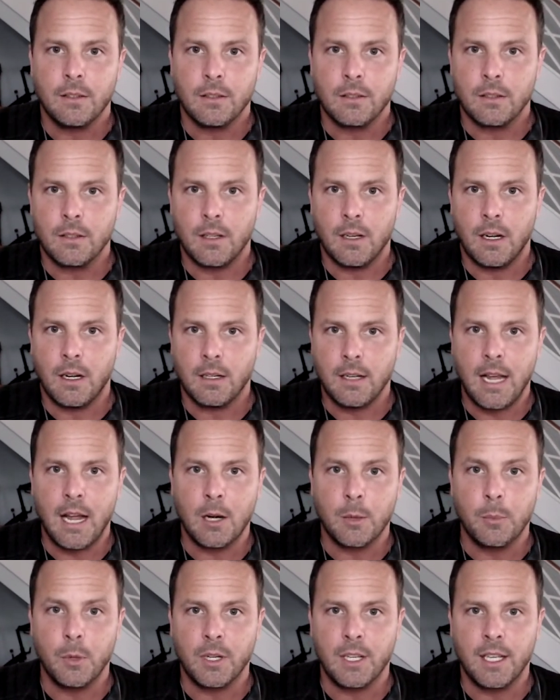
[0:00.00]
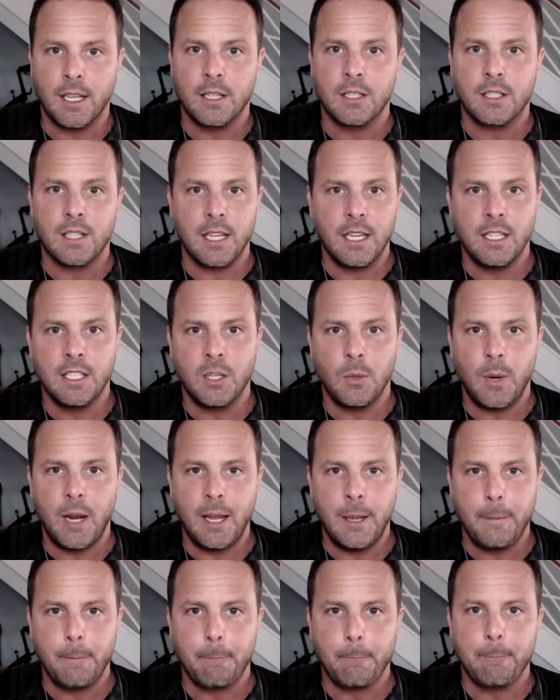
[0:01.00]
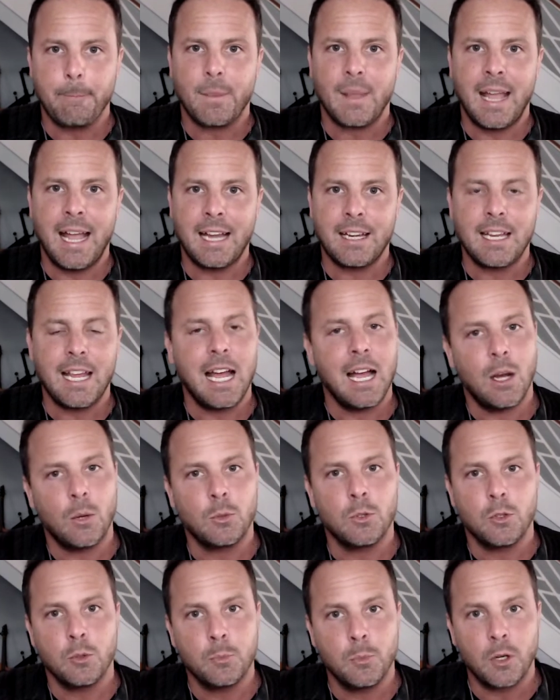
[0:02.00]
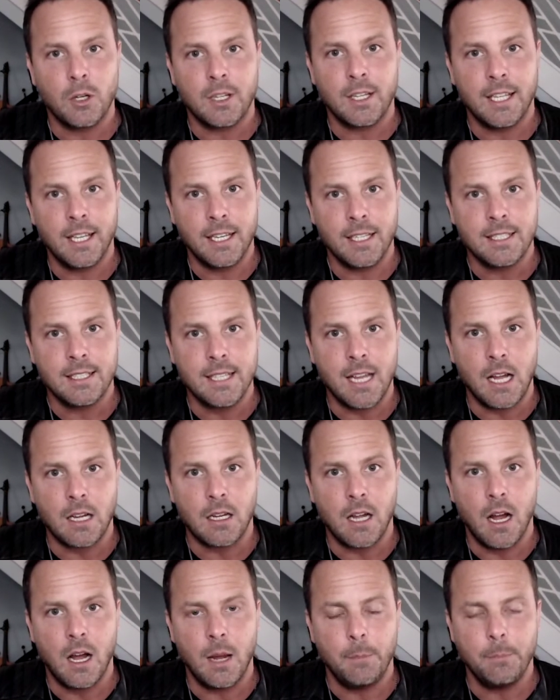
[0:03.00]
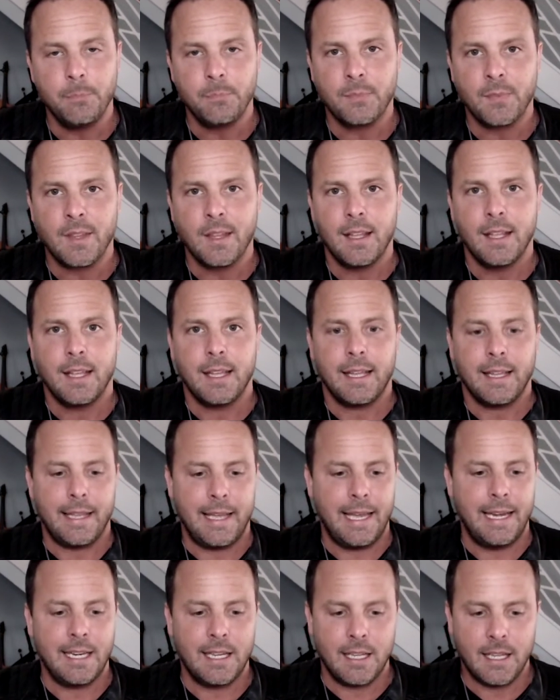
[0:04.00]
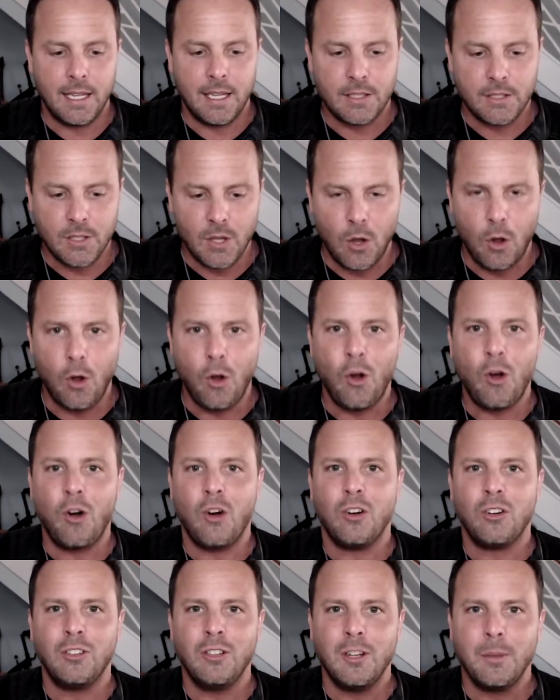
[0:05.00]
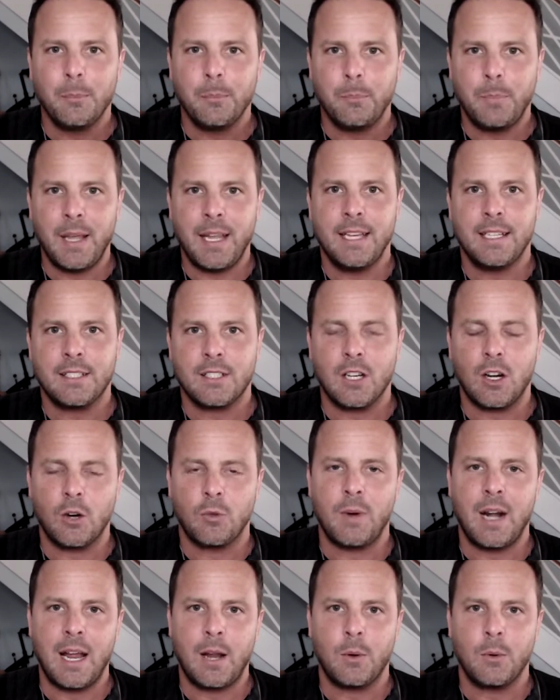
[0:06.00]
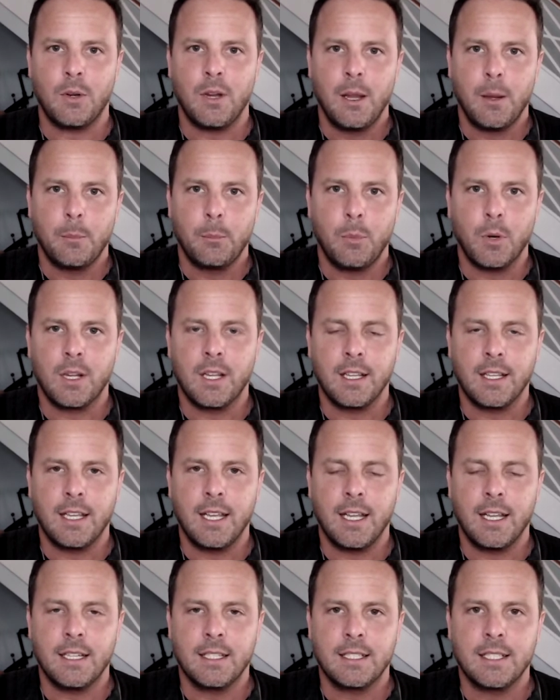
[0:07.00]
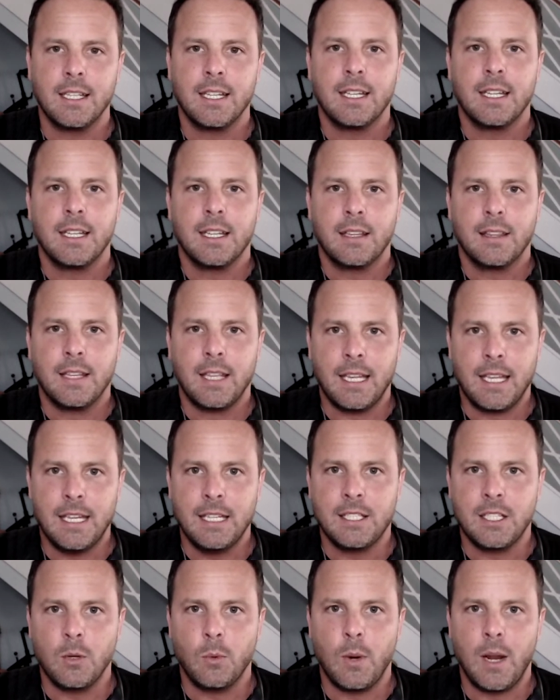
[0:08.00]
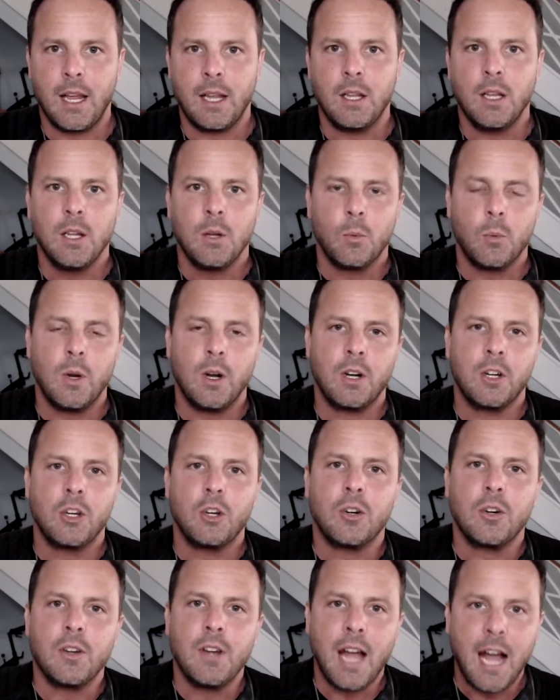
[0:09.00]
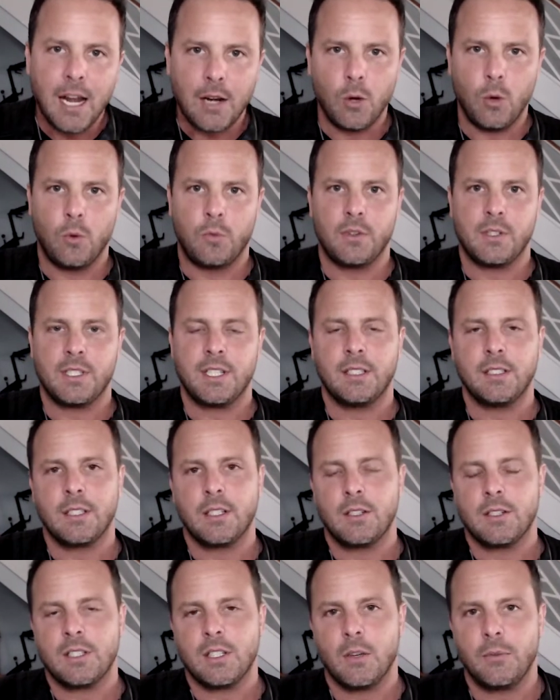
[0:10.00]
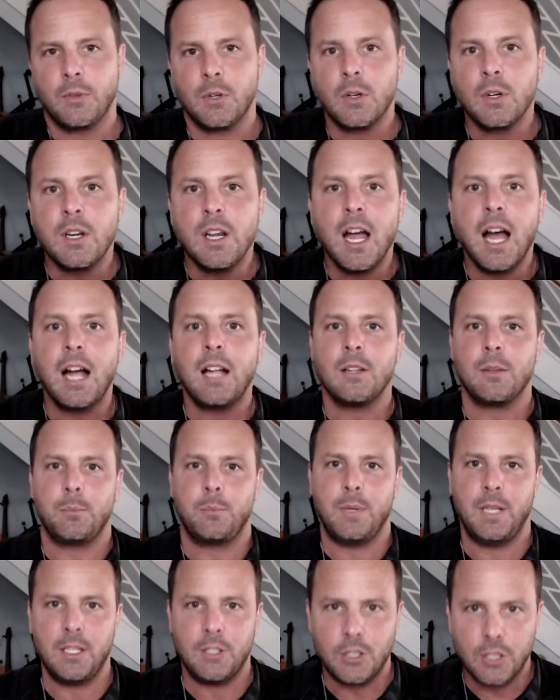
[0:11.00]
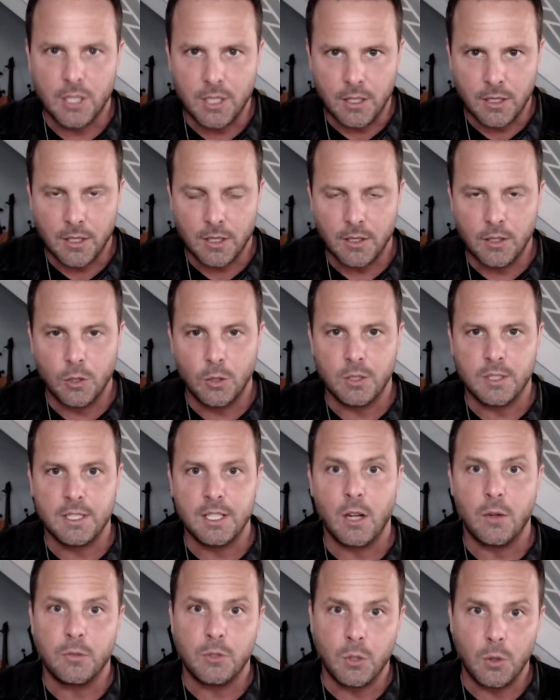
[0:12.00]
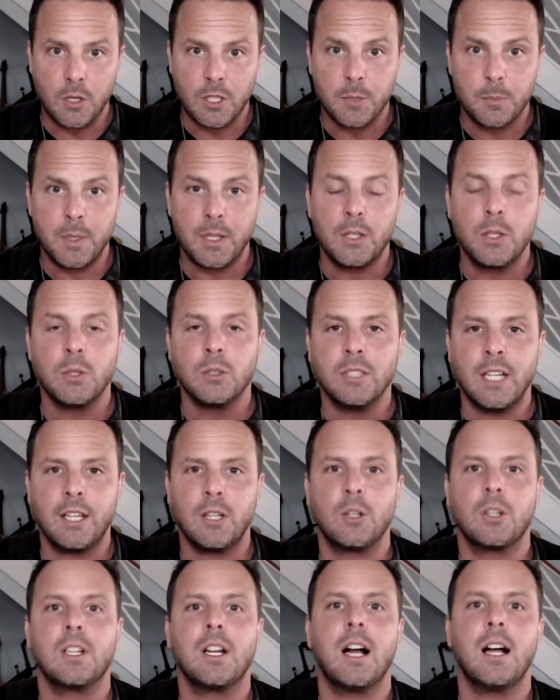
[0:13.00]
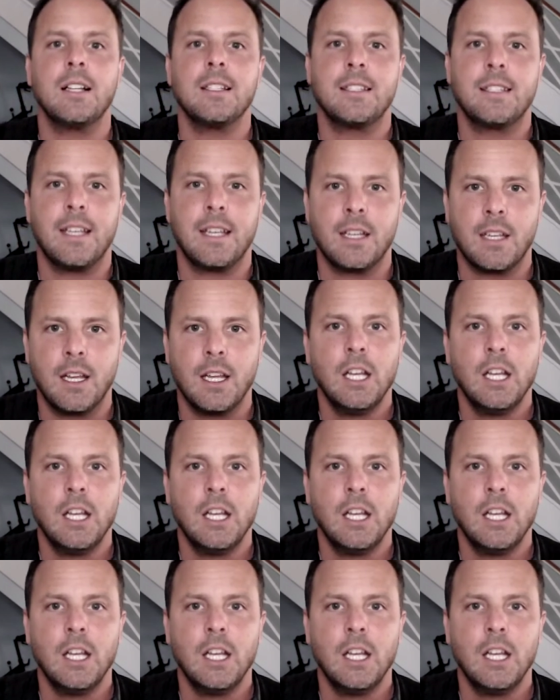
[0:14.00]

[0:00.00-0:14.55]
on how to book gigs the easy way at howtobookgigs.com. And it's all based around booking gigs the easy way, where you're not overselling yourself. You're not pitching yourself, so to speak. You let your content